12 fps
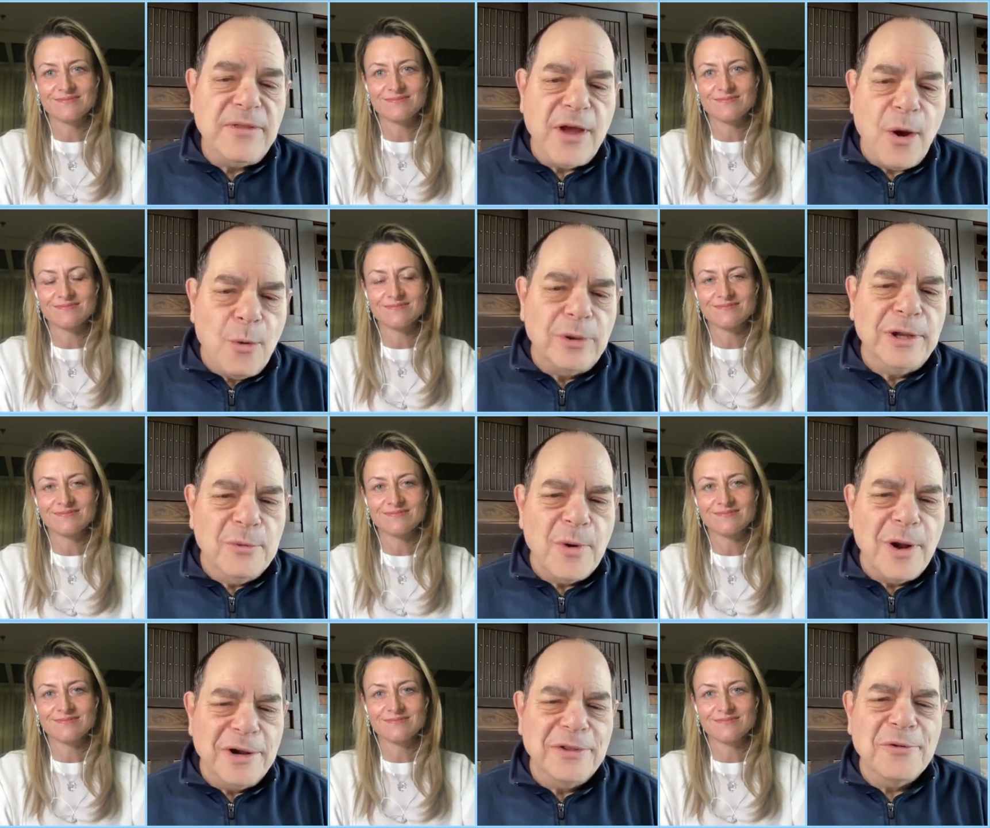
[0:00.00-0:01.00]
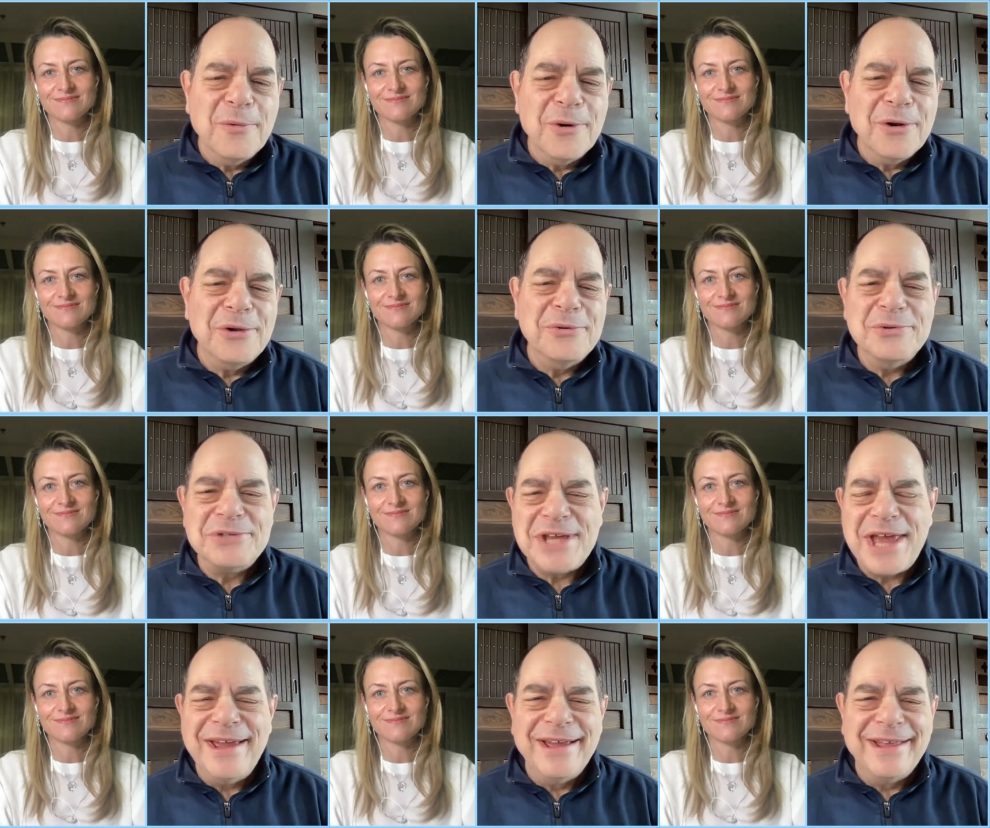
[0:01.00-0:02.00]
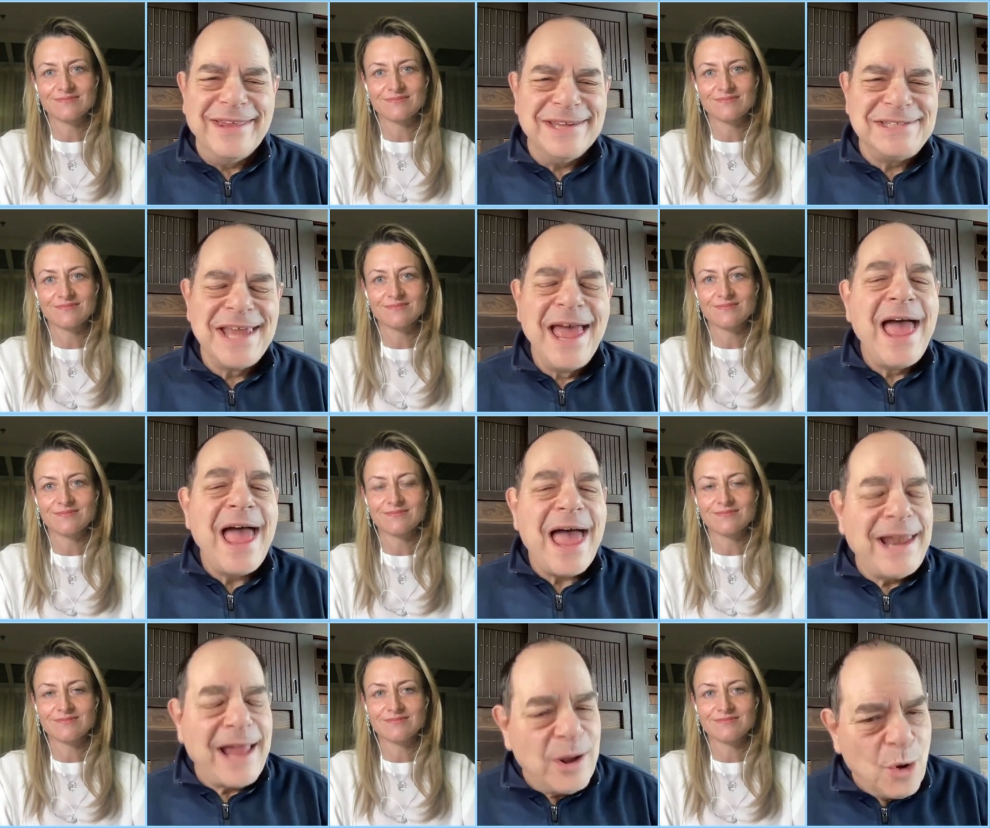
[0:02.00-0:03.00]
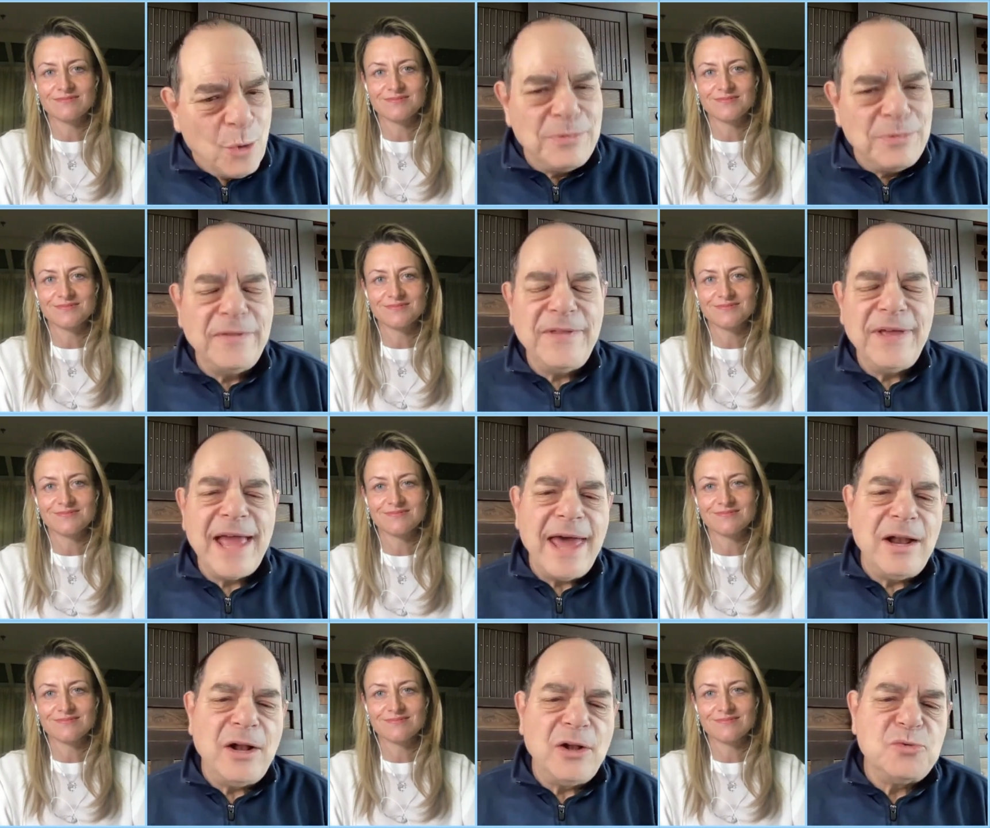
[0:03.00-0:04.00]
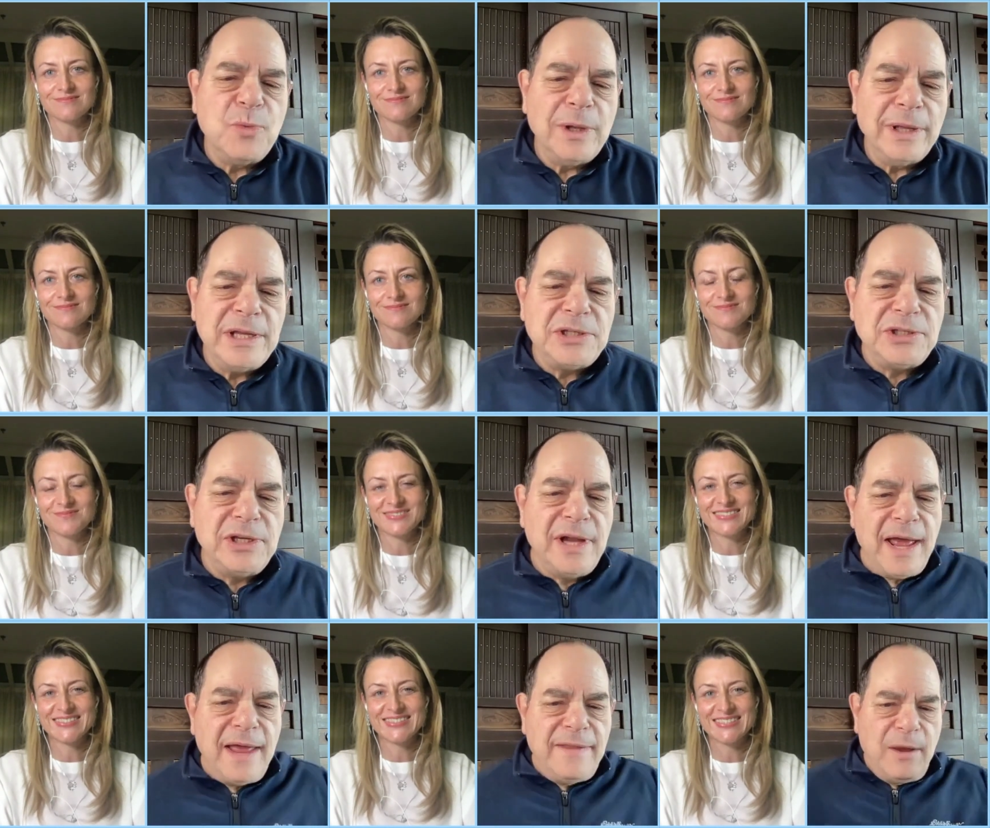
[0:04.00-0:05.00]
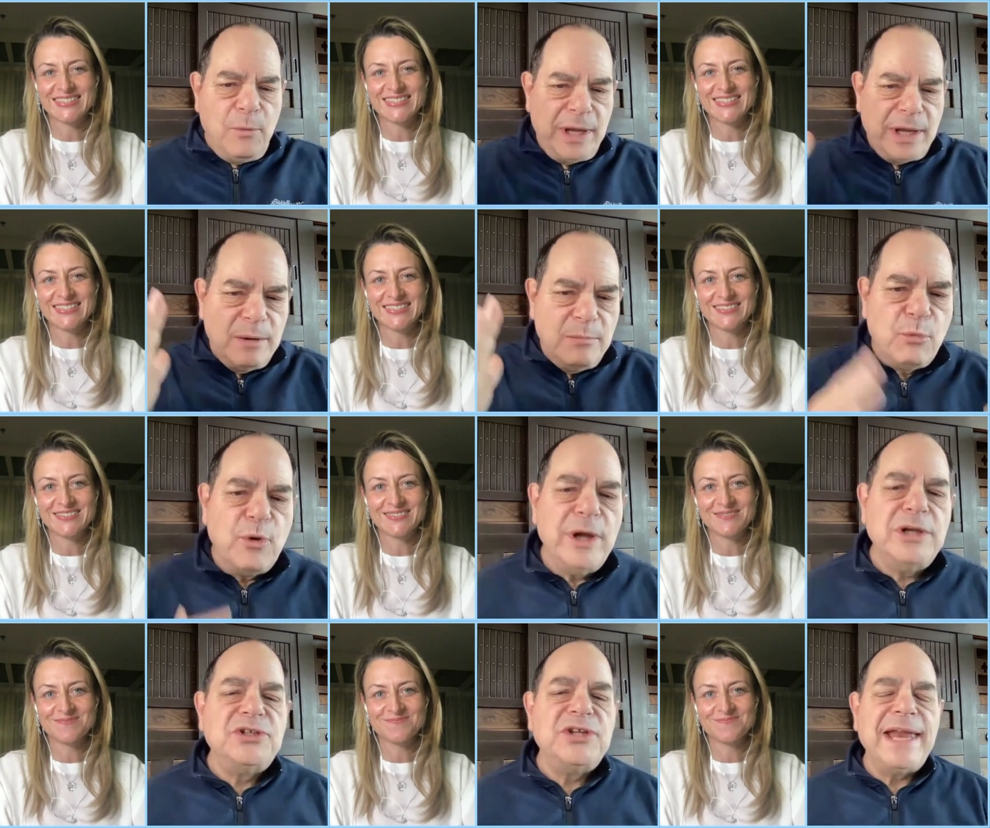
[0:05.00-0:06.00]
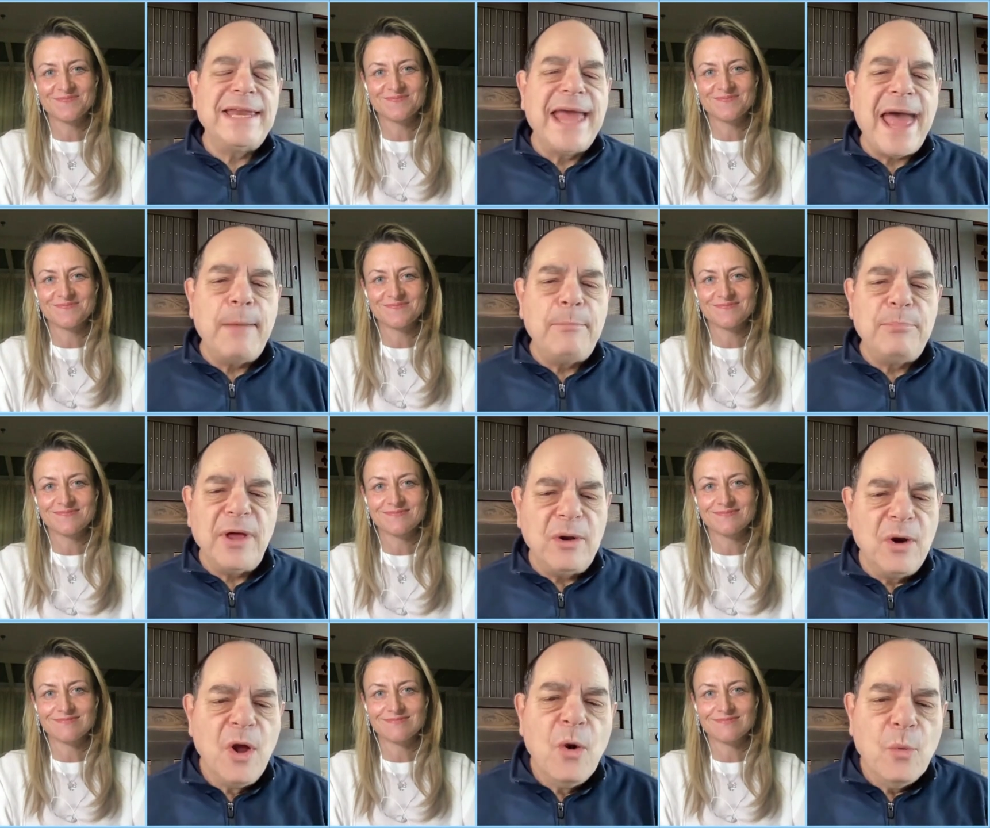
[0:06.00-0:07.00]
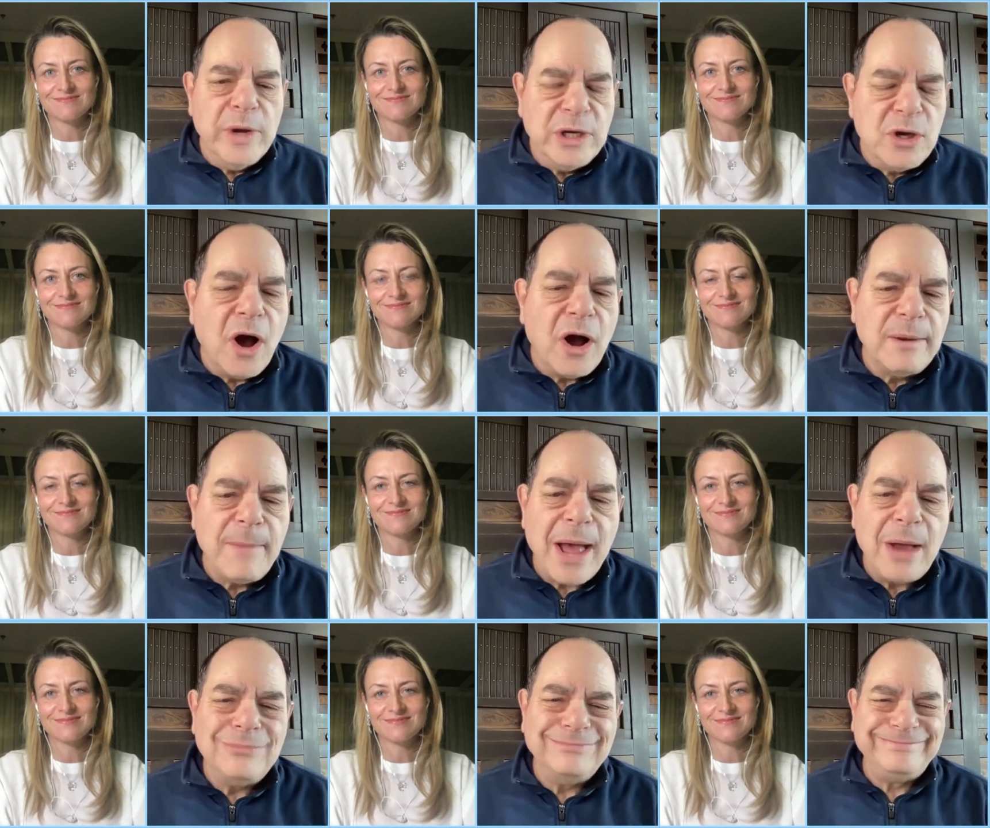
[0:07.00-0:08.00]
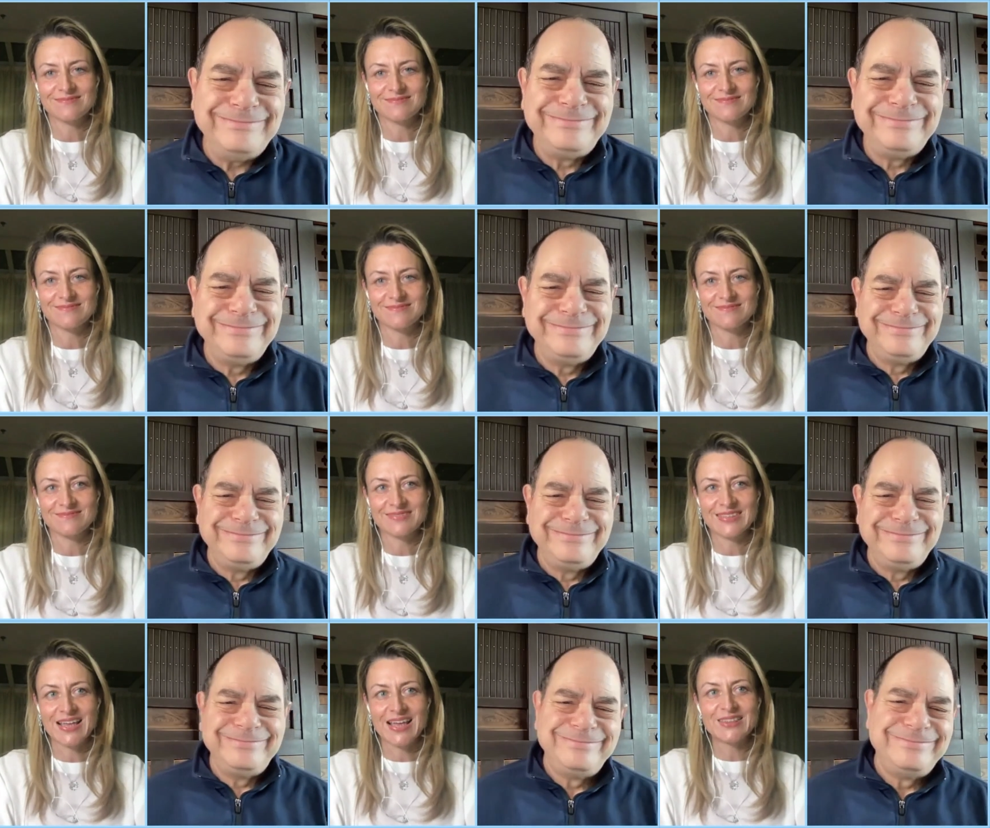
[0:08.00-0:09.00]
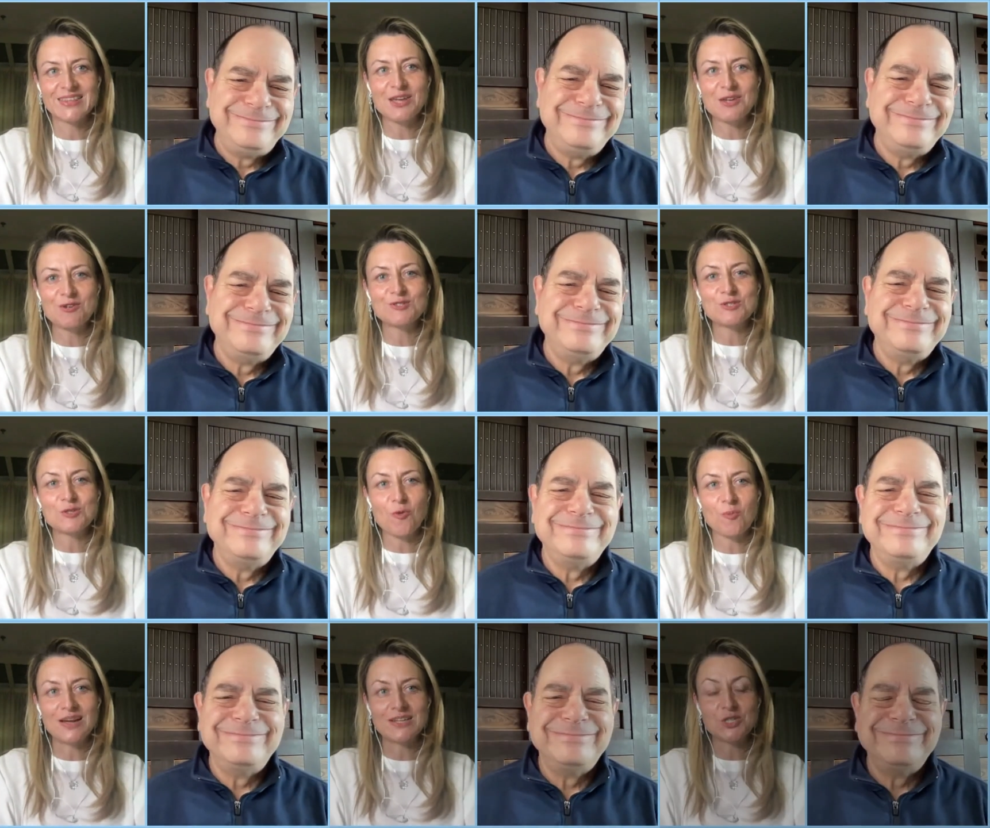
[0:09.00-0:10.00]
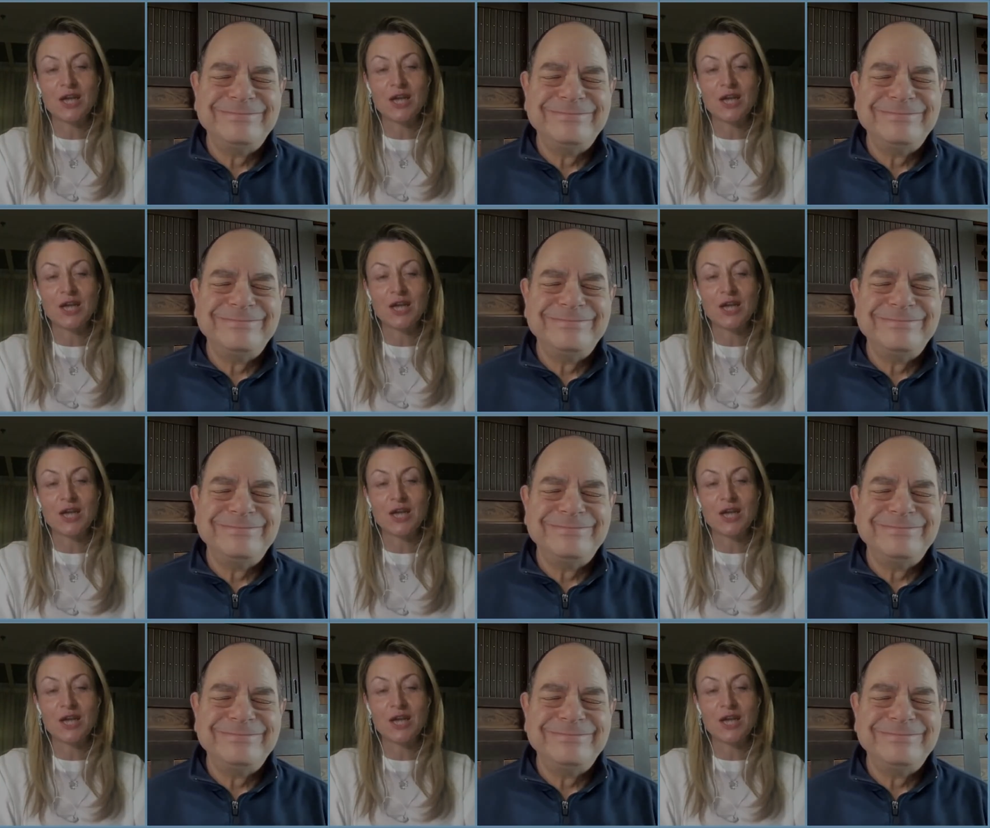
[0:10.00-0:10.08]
Speaker 1: the only one in the world who's saying this and i hope that the adults will listen and that we can bridge that gap that we talked about
Speaker 2: thank you so much i